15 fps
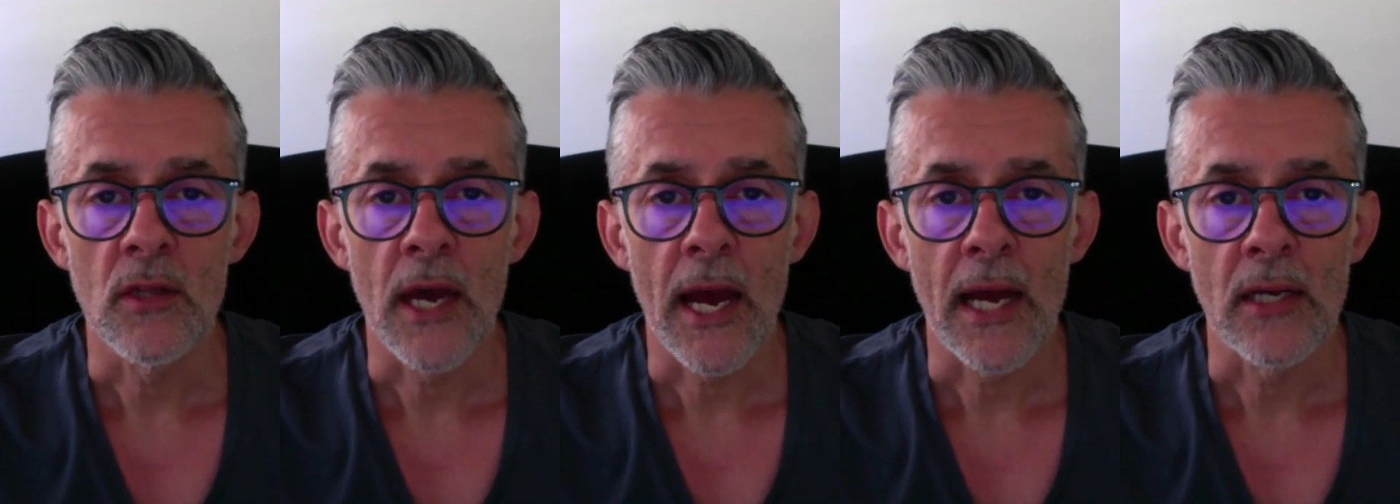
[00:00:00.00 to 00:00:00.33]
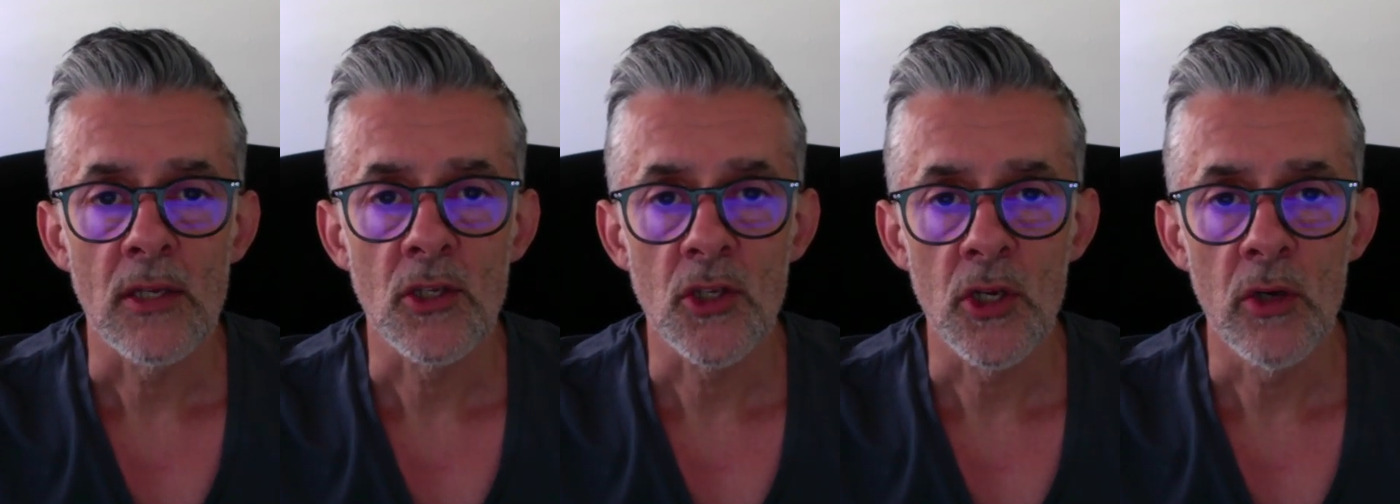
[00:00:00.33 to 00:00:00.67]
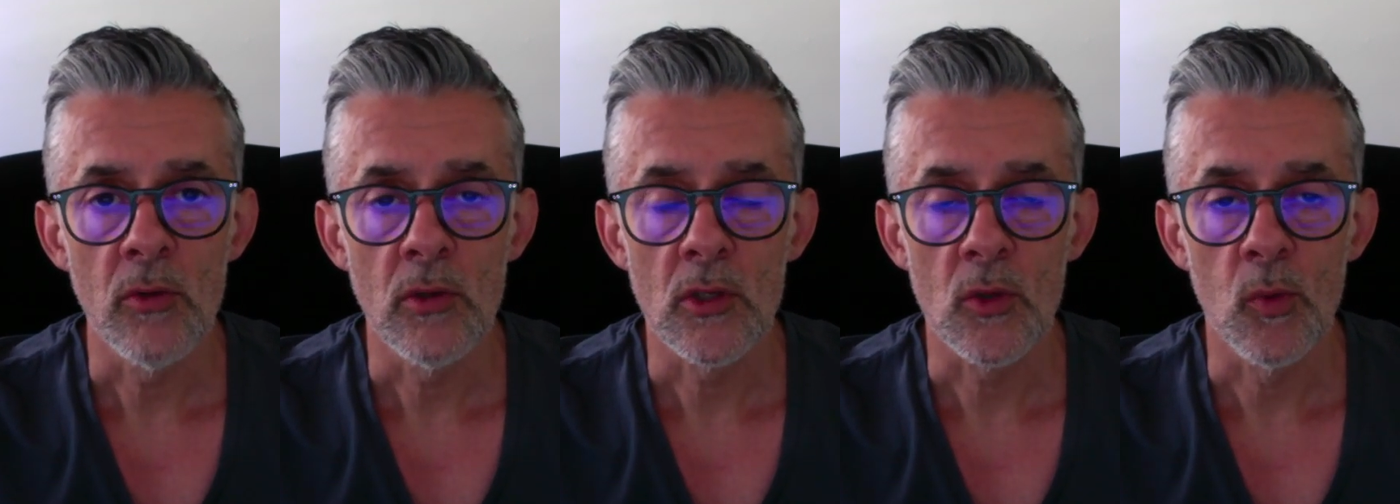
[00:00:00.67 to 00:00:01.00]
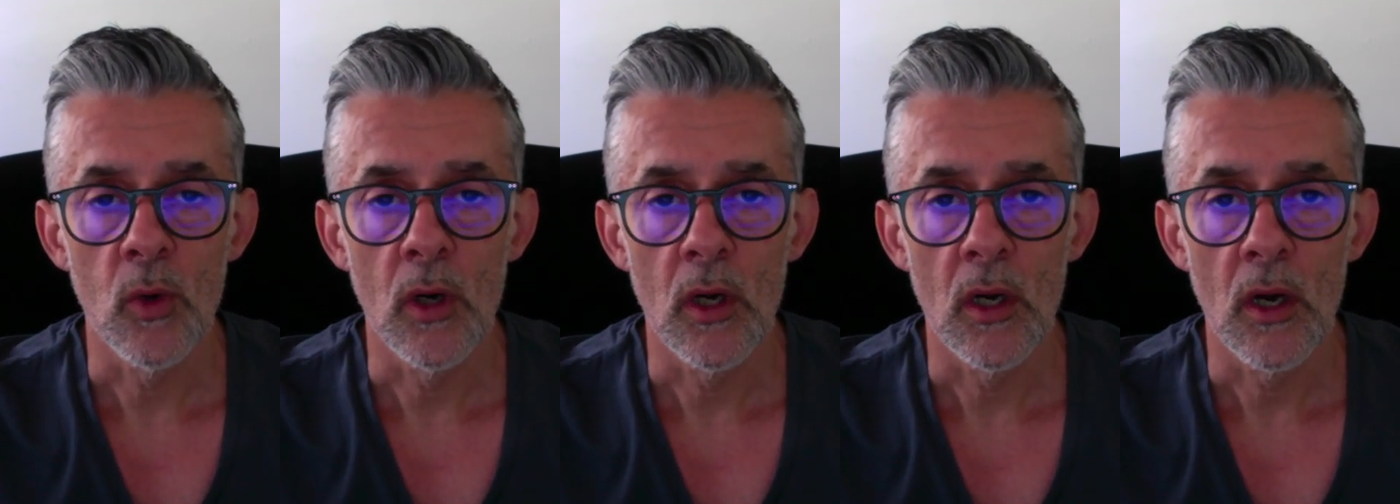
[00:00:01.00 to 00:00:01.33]
that students
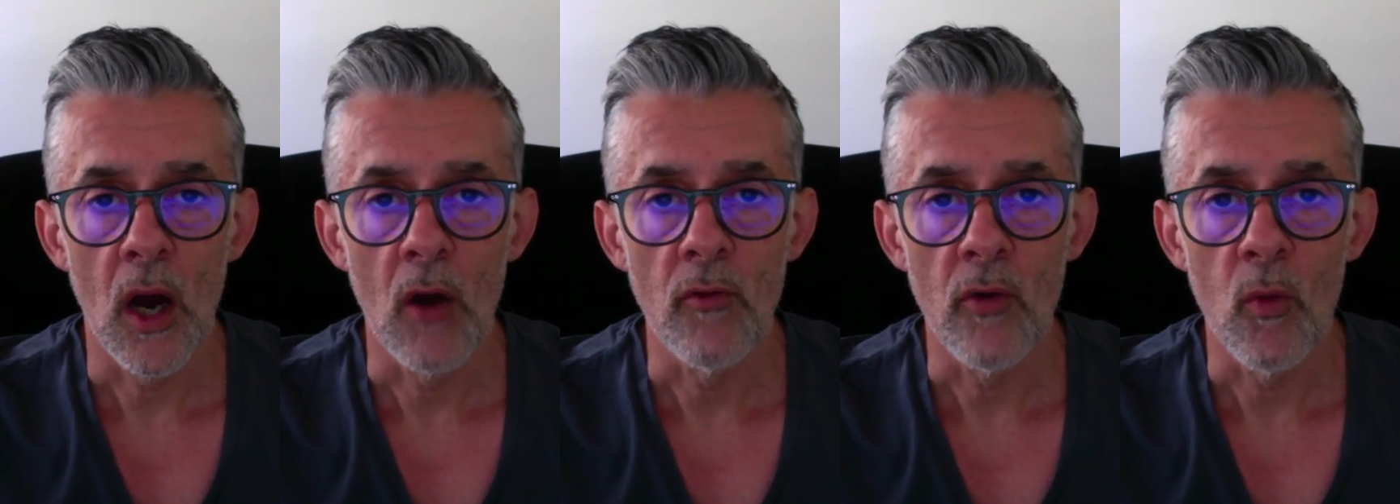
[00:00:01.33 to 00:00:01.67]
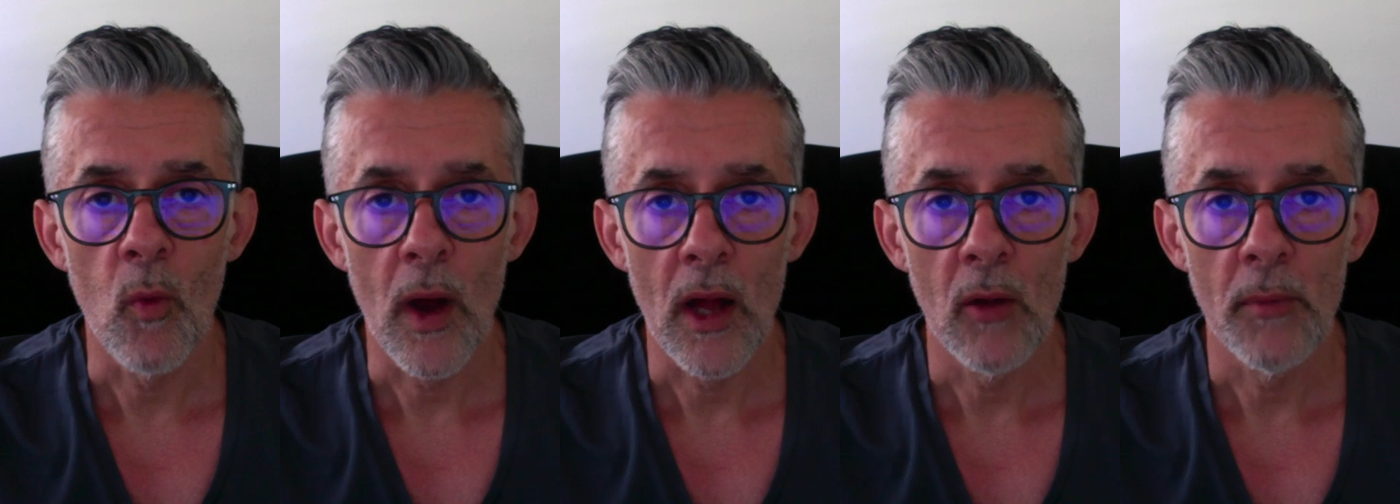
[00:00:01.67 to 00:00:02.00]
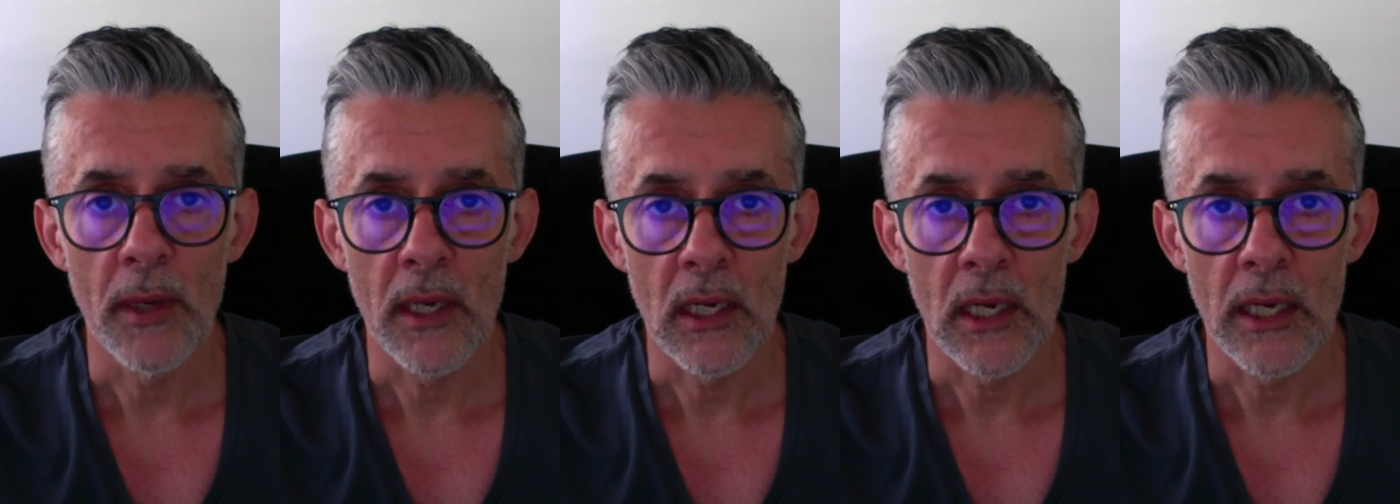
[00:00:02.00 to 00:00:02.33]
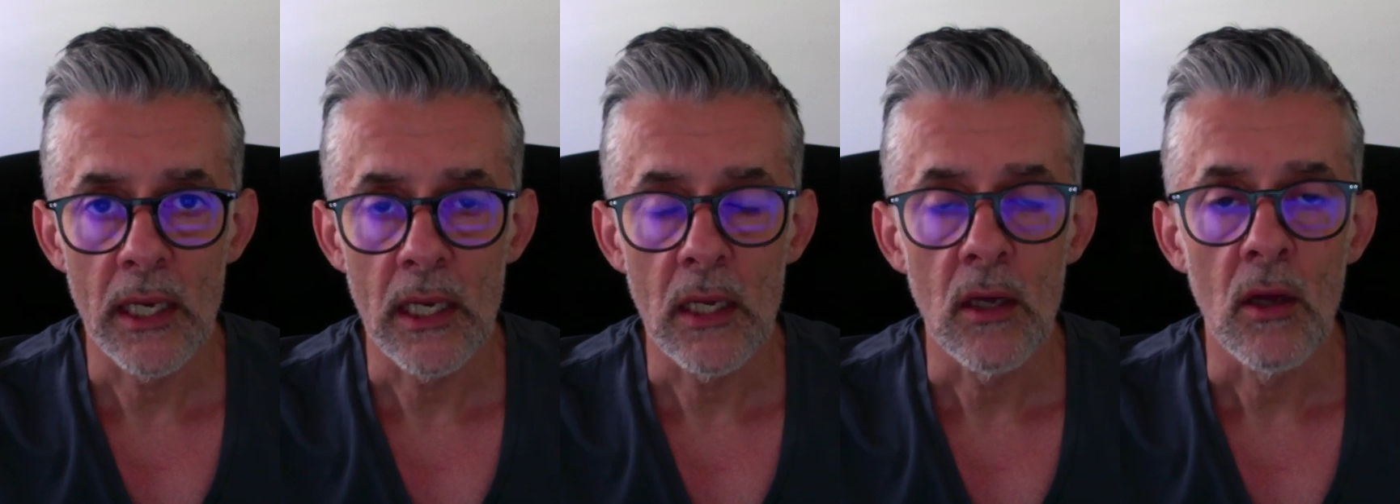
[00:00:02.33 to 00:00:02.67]
were
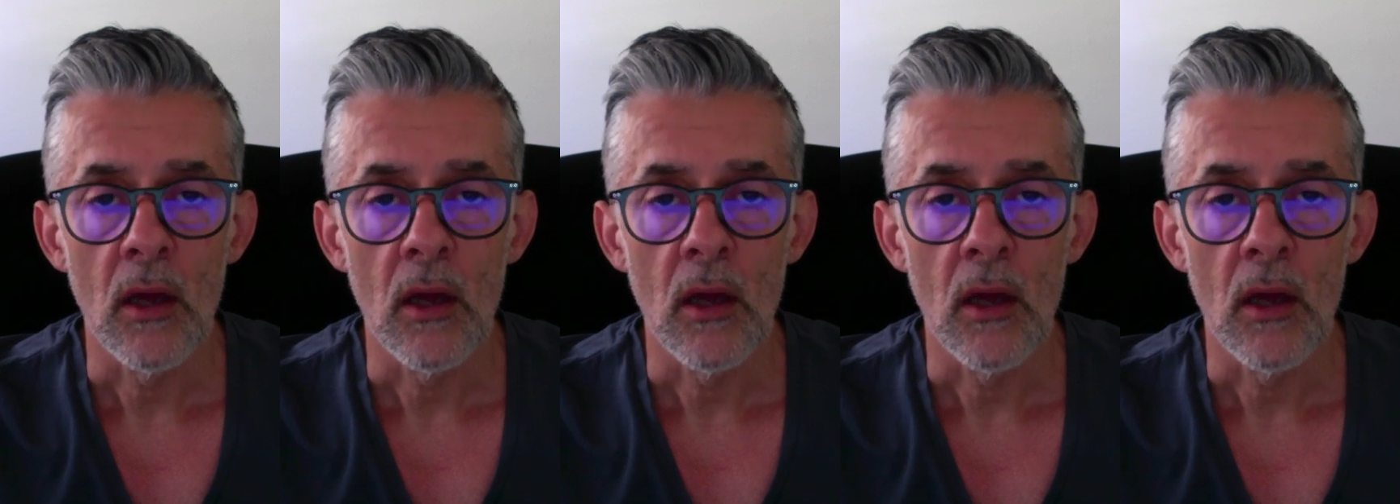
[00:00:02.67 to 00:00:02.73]
overwhelmingly